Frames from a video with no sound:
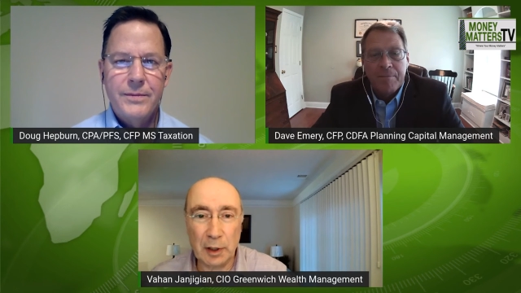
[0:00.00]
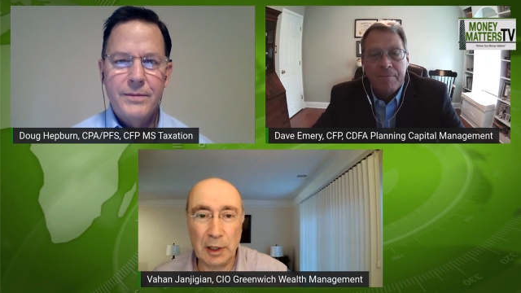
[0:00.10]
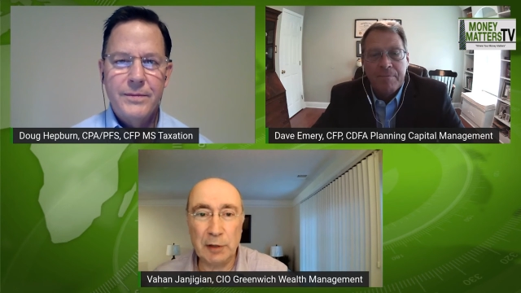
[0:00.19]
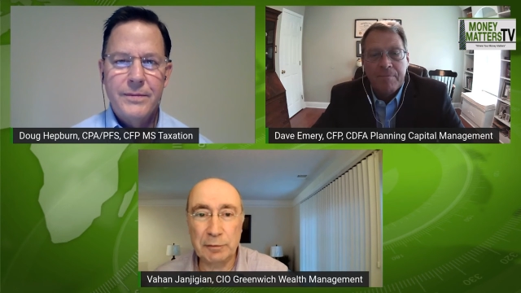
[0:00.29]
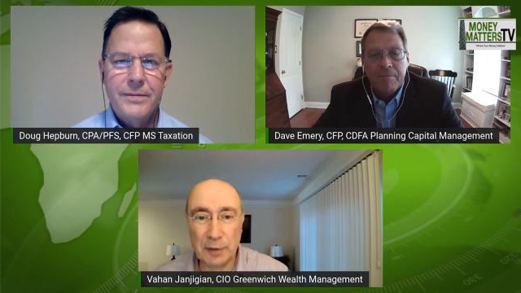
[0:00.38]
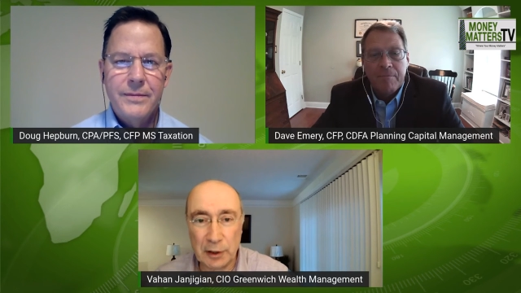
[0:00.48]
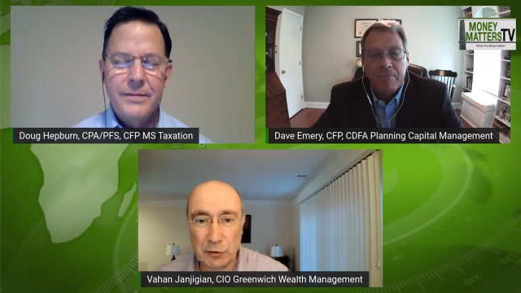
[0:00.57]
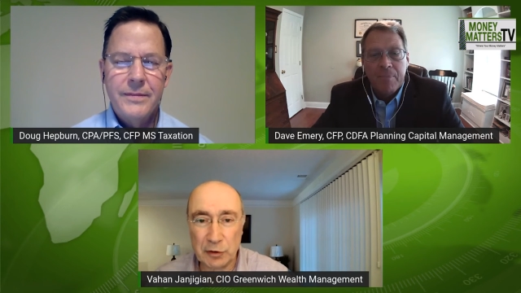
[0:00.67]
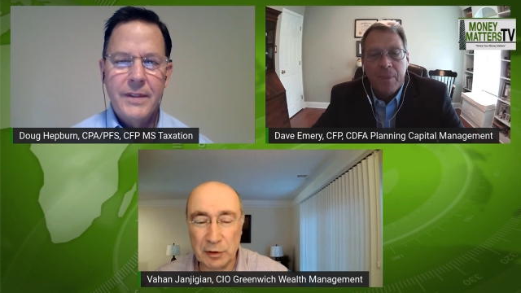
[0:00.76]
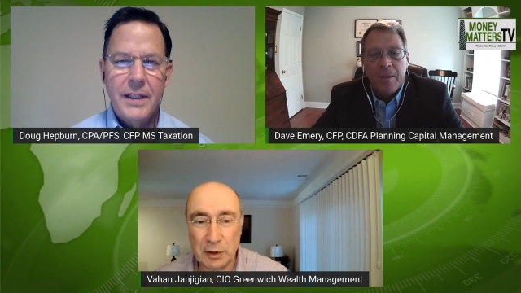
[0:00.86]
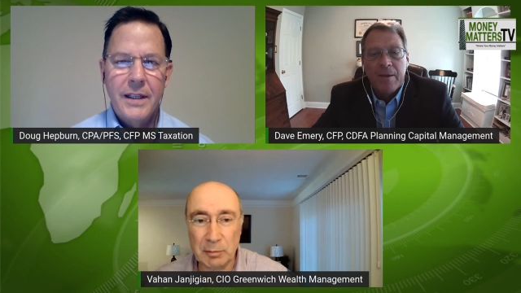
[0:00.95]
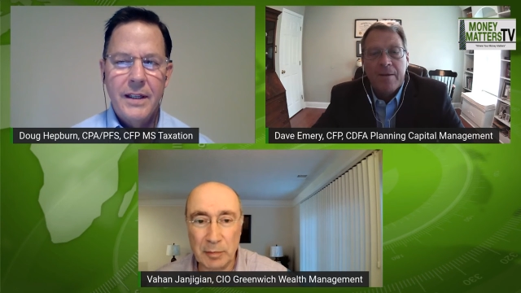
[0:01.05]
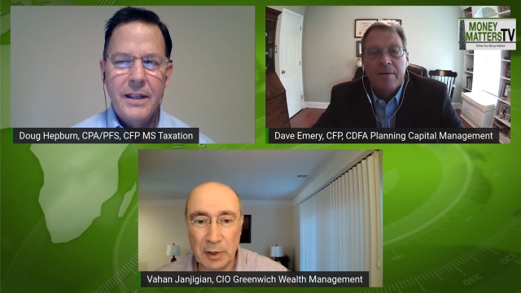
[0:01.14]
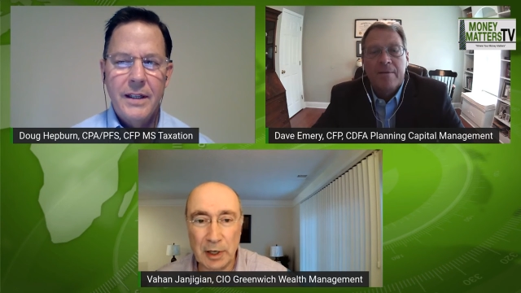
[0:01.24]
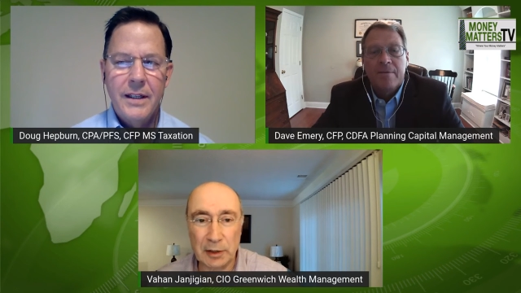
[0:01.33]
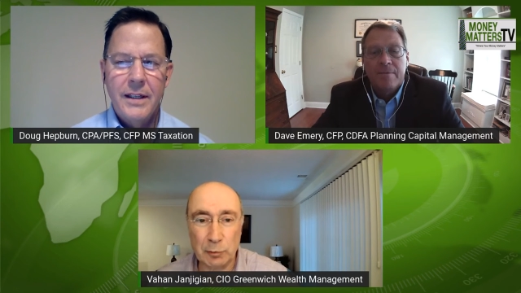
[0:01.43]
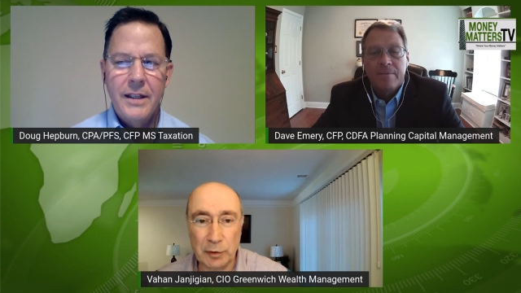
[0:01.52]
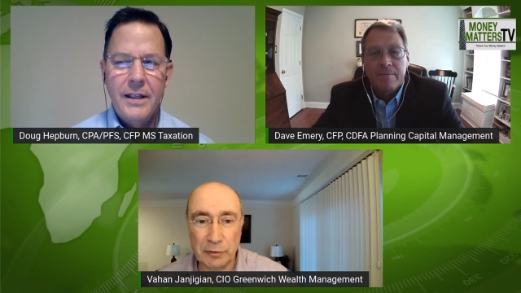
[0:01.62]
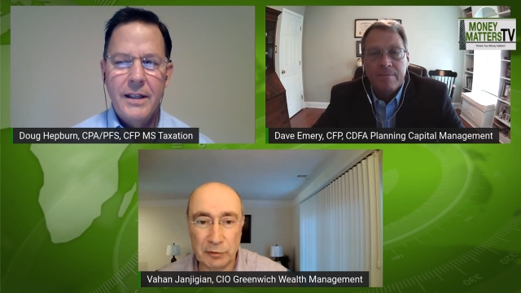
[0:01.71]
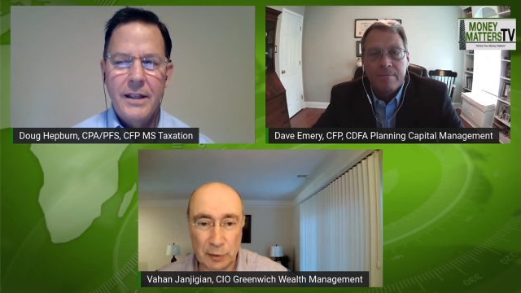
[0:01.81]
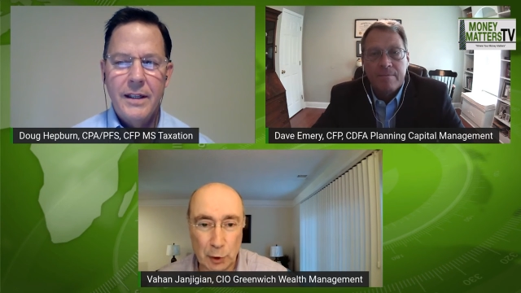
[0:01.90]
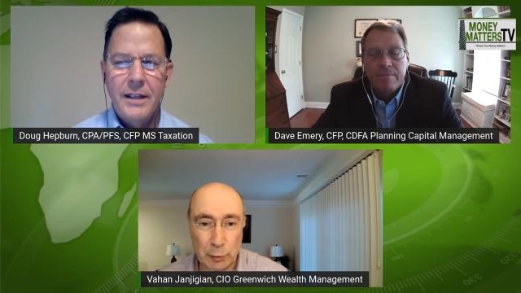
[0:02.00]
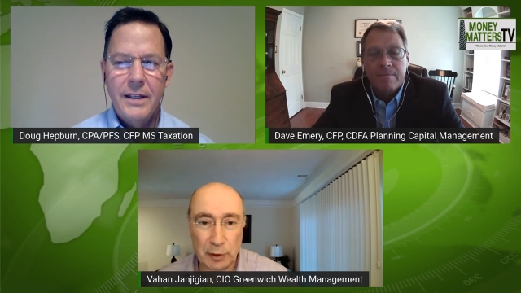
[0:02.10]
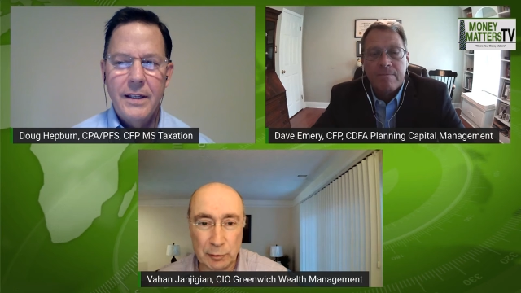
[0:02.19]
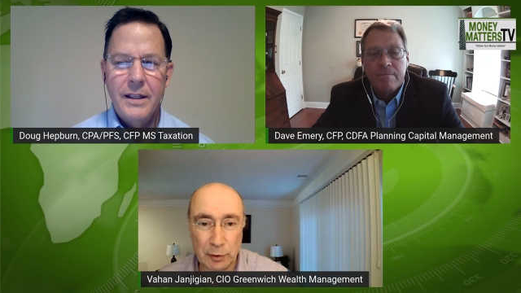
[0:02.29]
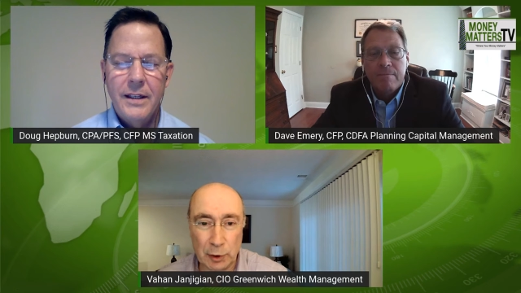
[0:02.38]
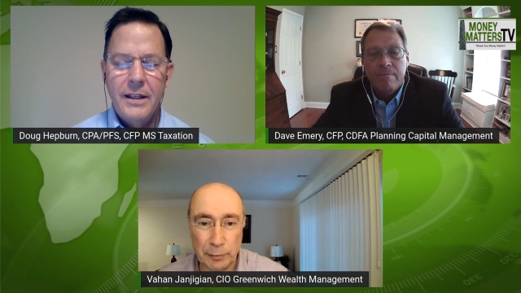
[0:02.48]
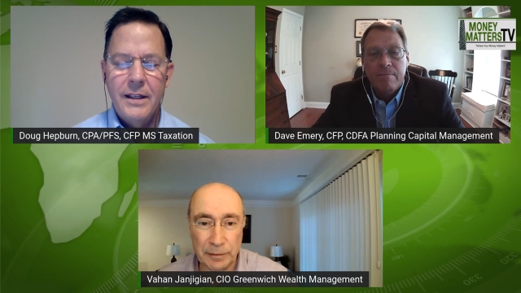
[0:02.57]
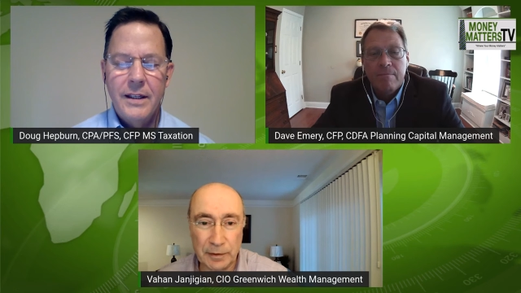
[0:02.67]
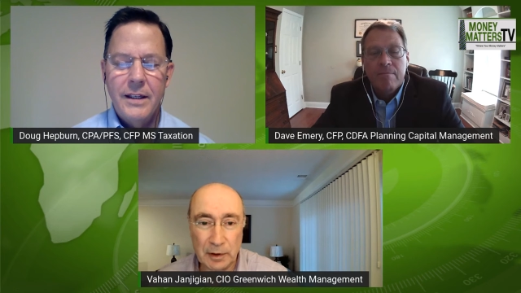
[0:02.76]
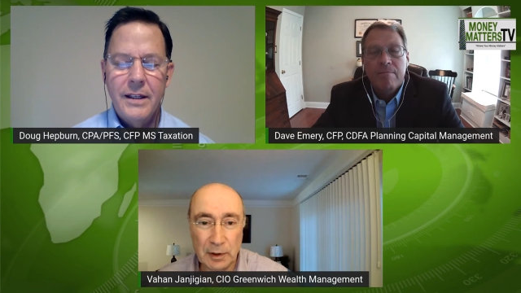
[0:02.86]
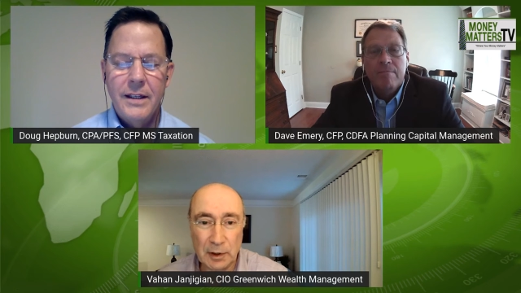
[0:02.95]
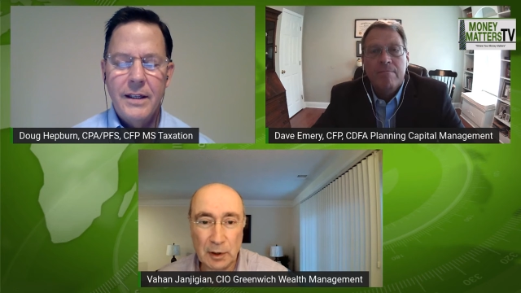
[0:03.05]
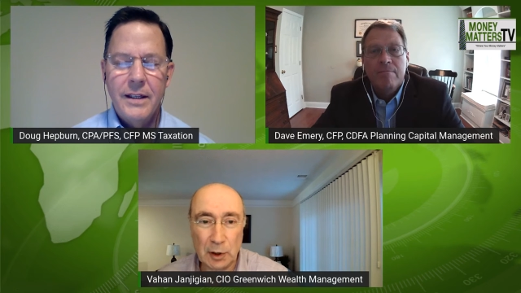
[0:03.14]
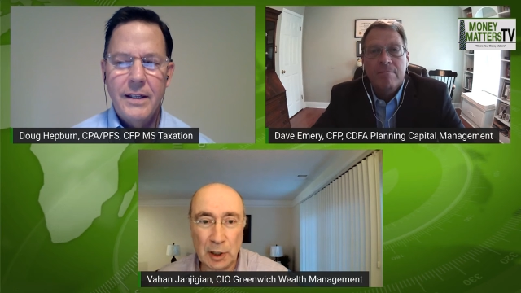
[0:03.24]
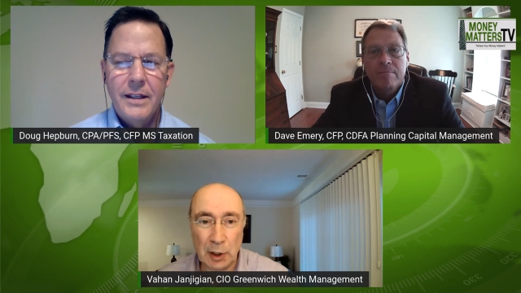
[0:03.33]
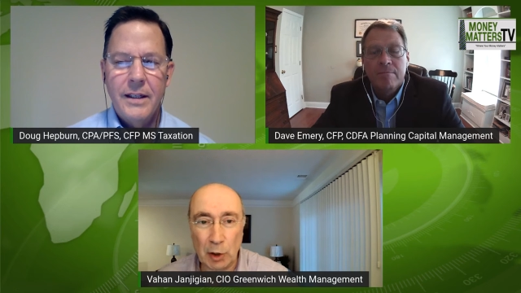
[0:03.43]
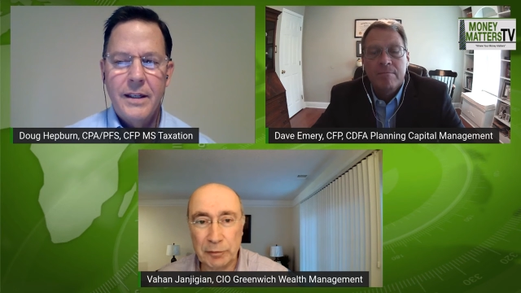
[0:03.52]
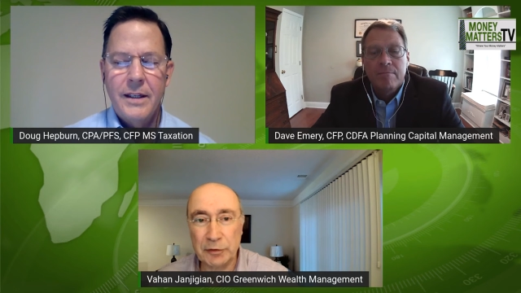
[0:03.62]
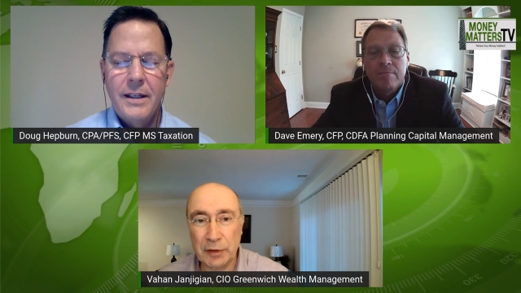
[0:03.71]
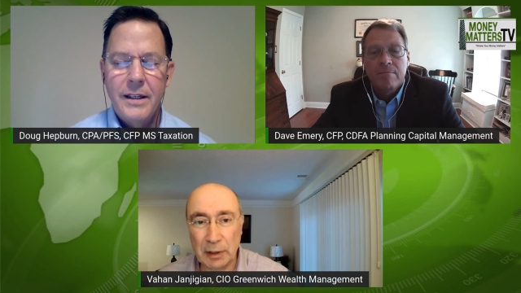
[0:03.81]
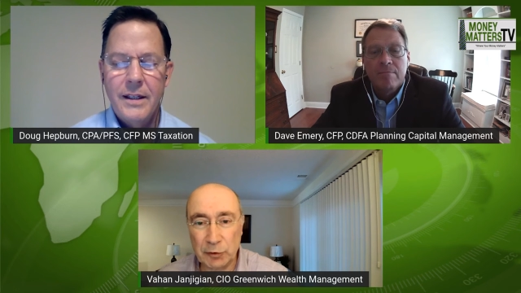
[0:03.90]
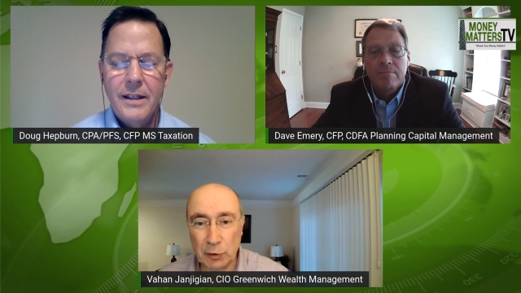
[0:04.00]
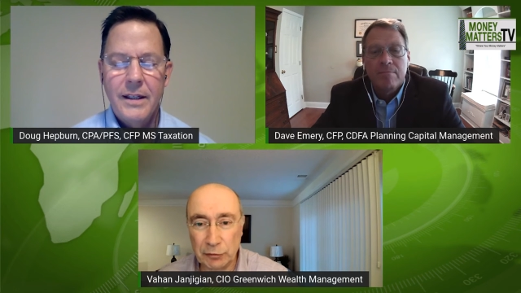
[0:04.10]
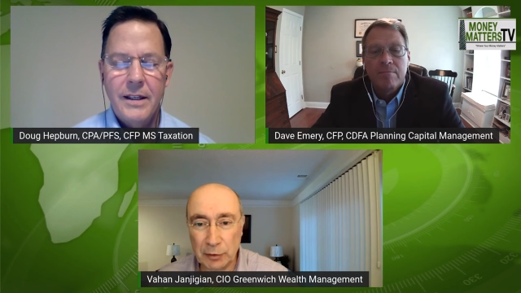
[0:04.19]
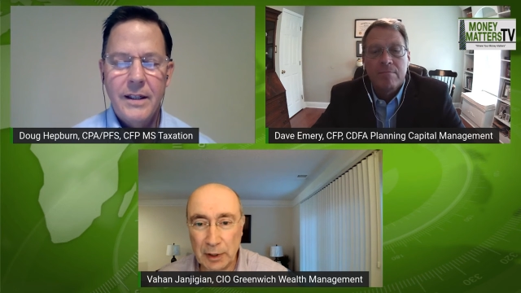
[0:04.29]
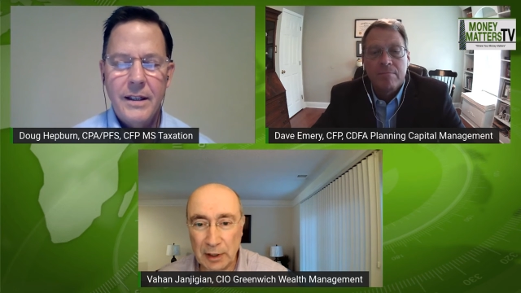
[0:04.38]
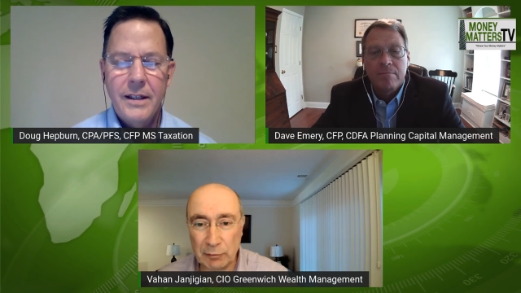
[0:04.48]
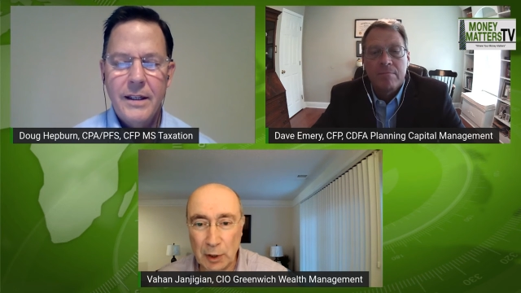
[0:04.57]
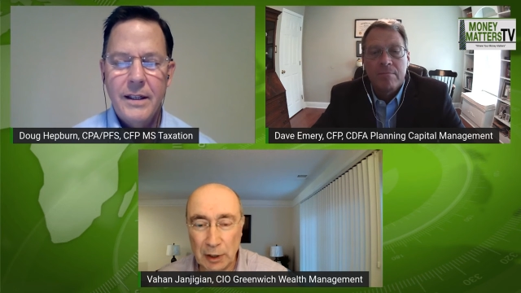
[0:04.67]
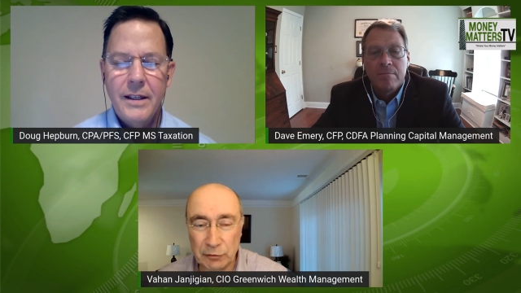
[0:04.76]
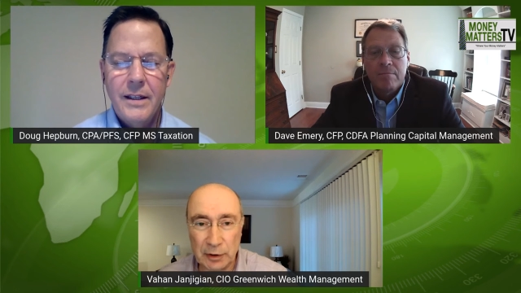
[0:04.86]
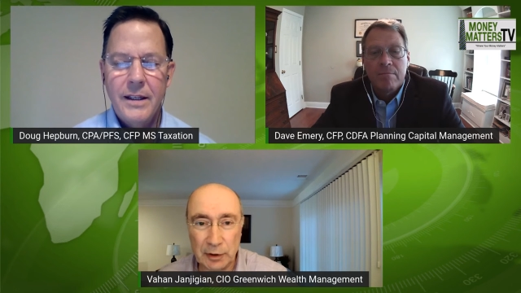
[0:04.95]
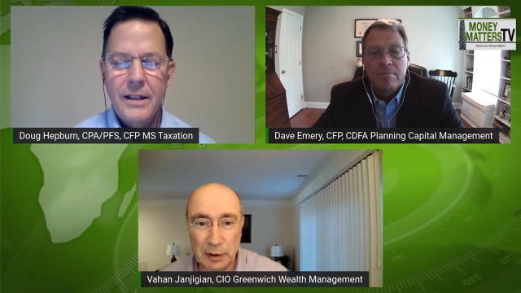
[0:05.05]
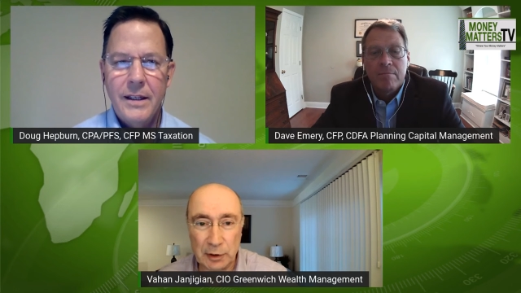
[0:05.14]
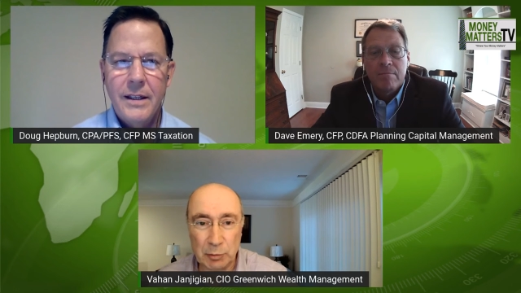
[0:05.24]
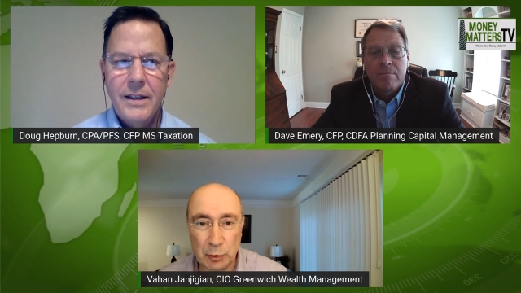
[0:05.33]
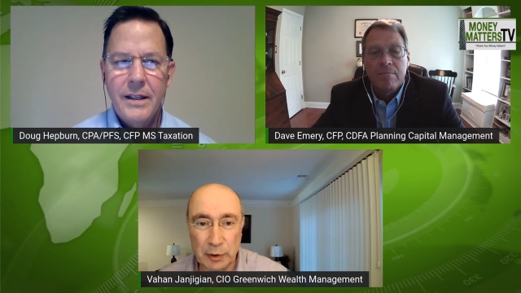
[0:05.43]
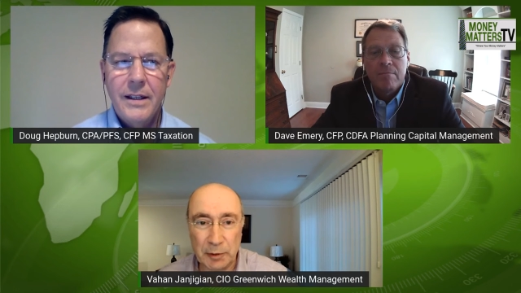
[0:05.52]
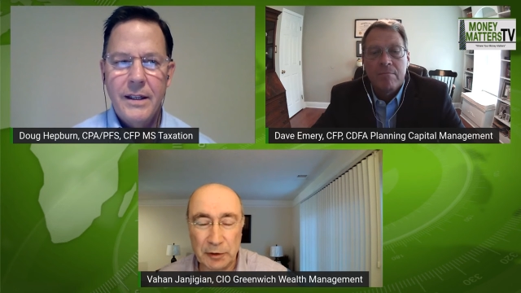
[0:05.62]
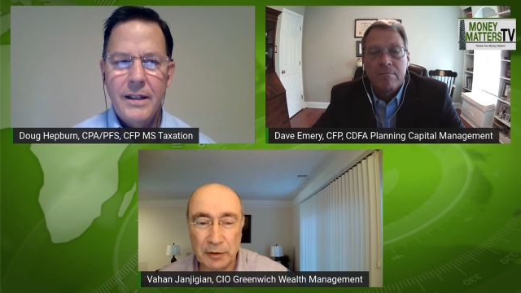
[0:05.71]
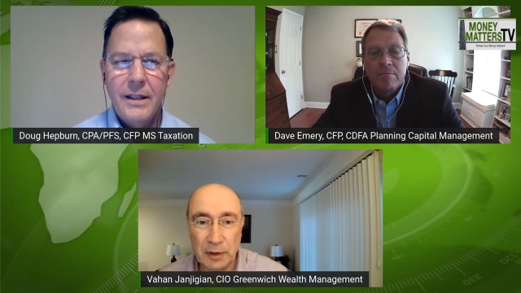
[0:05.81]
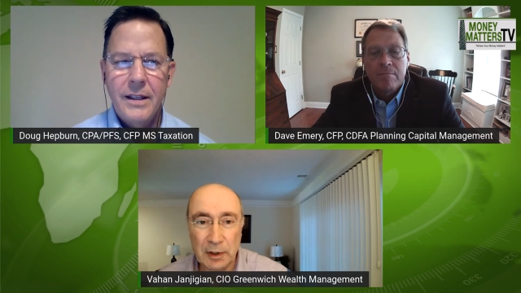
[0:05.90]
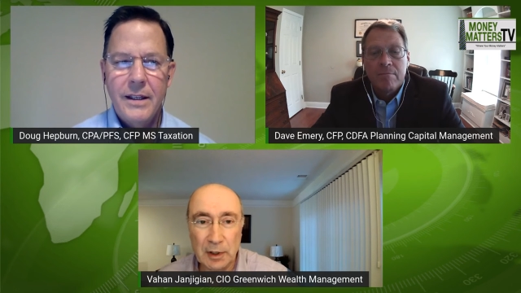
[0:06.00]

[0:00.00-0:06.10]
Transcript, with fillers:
Speaker 1: inflation combined with slowing growth, uh, mm-hmm. Oftentimes, you also have rising unemployment.